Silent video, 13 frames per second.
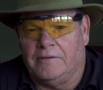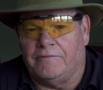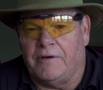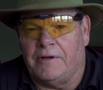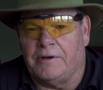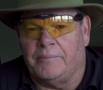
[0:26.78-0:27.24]

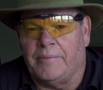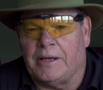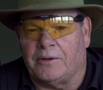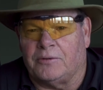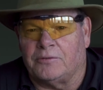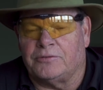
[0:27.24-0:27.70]

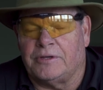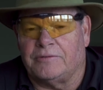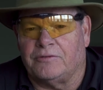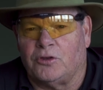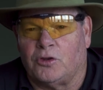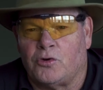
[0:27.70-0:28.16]
fundamentals
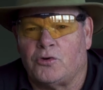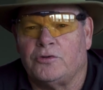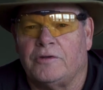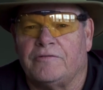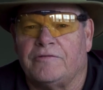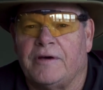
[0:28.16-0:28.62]
and
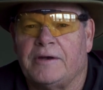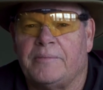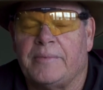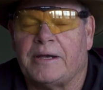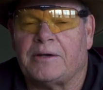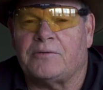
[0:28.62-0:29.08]
learned the
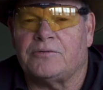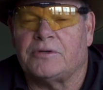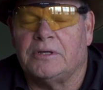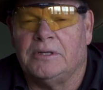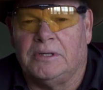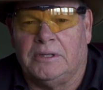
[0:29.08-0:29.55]

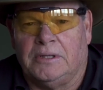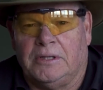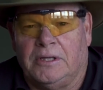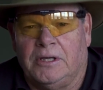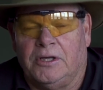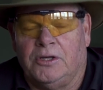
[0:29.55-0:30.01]
fundamentals,
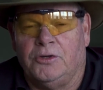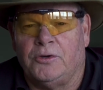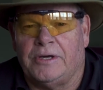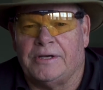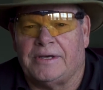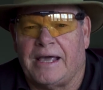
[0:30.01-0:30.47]

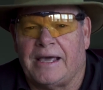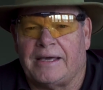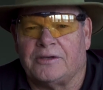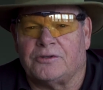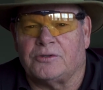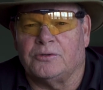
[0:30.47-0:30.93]
you can
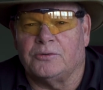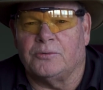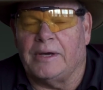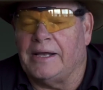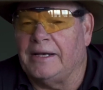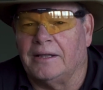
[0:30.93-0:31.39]
take it
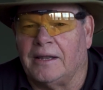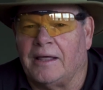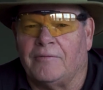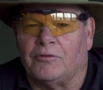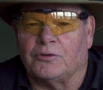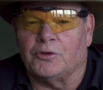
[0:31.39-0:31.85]
to any
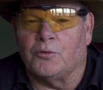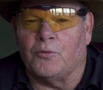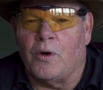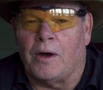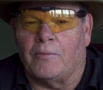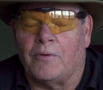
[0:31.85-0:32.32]
level you
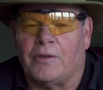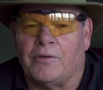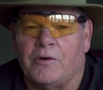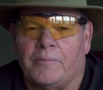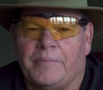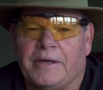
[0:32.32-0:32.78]
want,
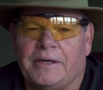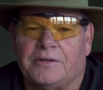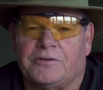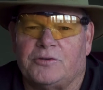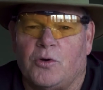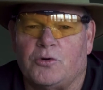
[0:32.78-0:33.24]
whether it
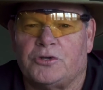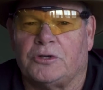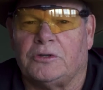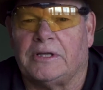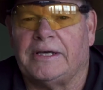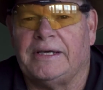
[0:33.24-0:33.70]
be
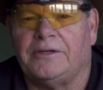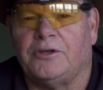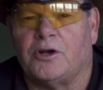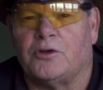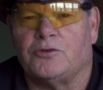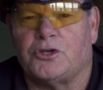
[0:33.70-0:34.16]
socially,
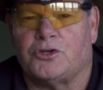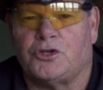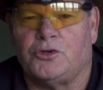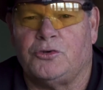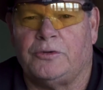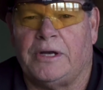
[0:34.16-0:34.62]
just
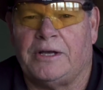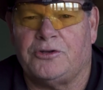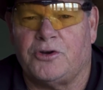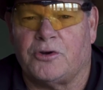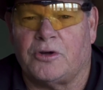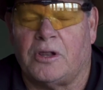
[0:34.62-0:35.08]
shooting
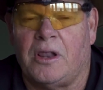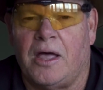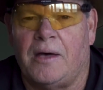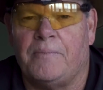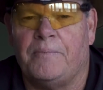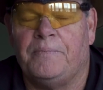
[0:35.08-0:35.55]
at your
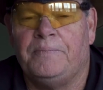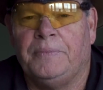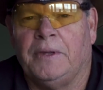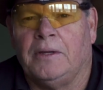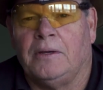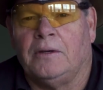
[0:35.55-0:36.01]
club,
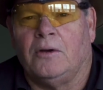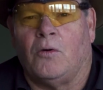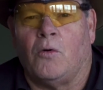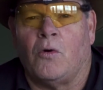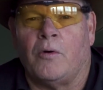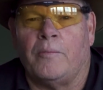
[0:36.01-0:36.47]

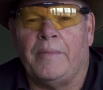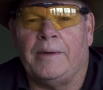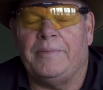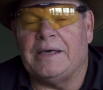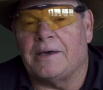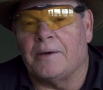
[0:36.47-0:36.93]
or
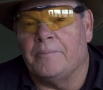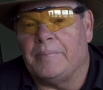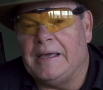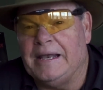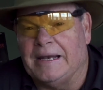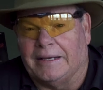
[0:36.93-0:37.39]
maybe
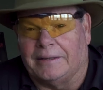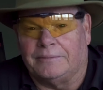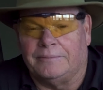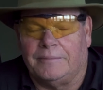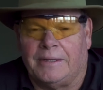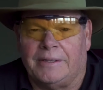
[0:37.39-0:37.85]
competing
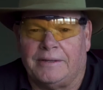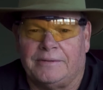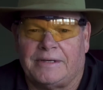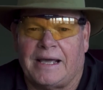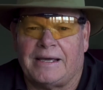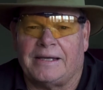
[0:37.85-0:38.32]

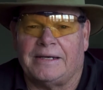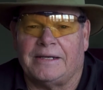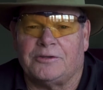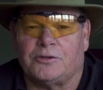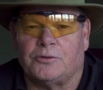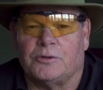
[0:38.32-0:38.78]
and taking
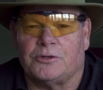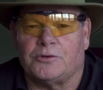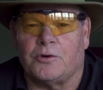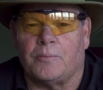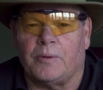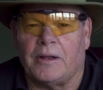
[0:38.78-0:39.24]
it to a
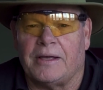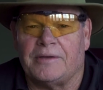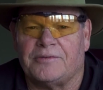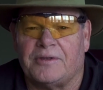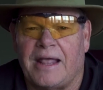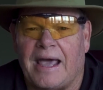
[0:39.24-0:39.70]

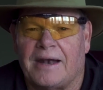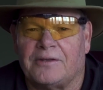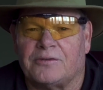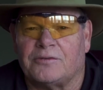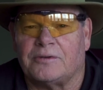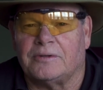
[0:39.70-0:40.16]
AAA
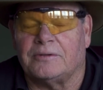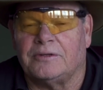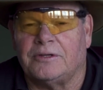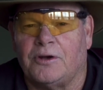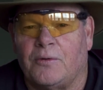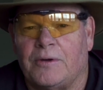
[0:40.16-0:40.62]
status,
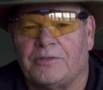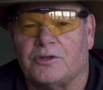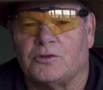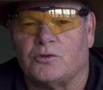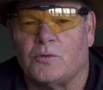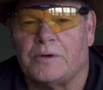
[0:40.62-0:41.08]
at
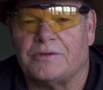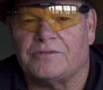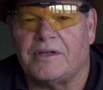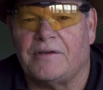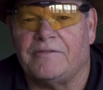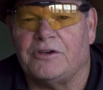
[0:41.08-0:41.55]
the
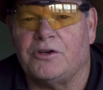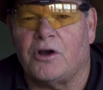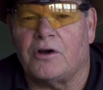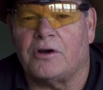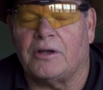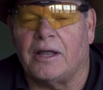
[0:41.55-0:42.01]

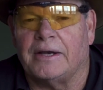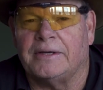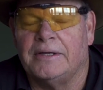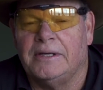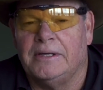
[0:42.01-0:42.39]
27-yard line.